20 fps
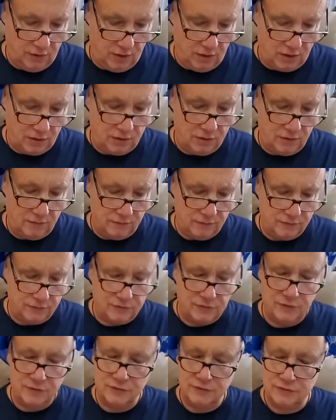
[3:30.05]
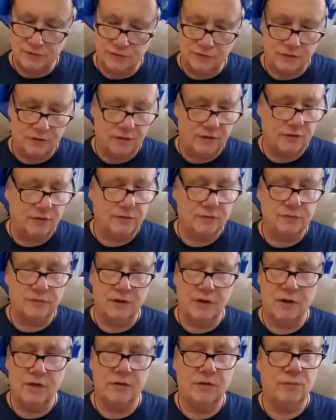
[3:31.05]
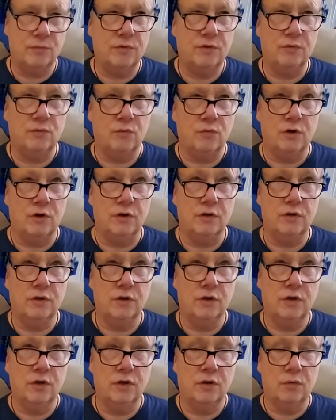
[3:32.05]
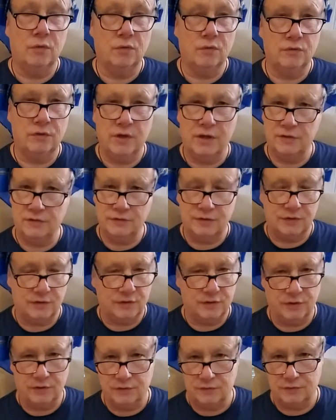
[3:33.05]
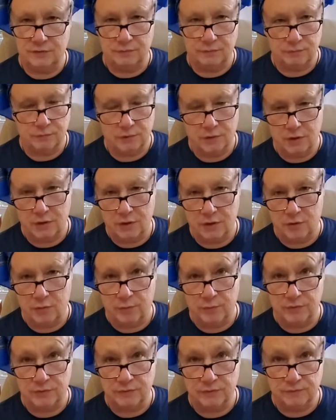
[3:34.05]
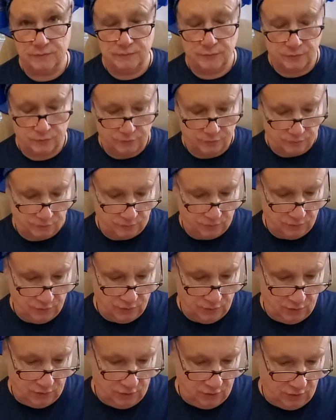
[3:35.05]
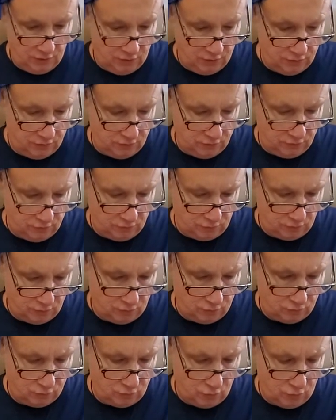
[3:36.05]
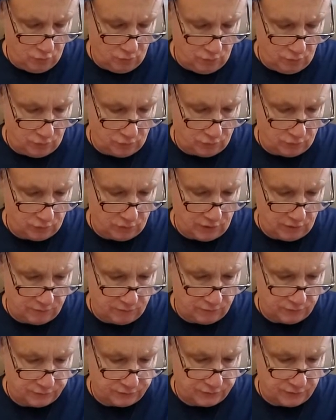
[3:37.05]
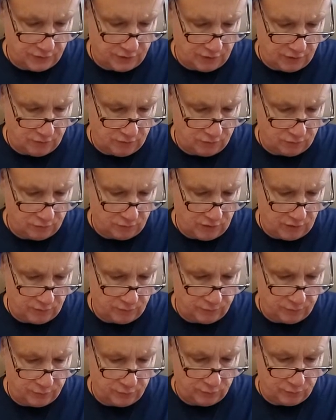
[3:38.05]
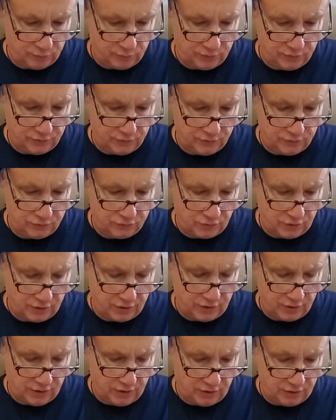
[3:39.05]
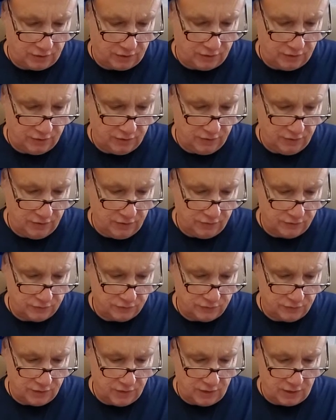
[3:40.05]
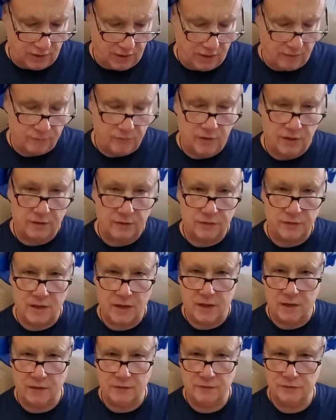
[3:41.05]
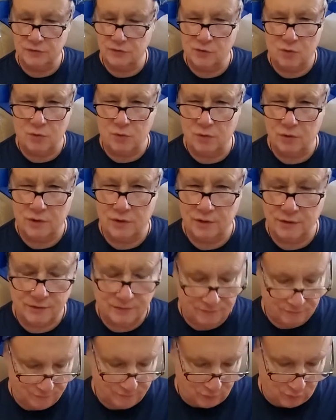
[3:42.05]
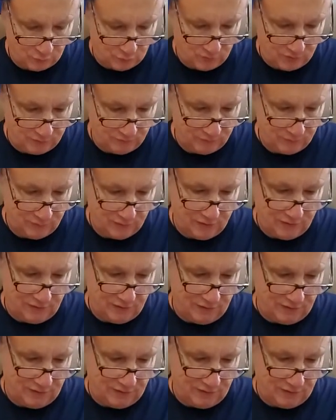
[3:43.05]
I'd love to see a study. There's got to be one. We're testing kids, God help us, for their, you know, hormonal levels now around puberty to try to nail it. So they got to have that data just correlated for me.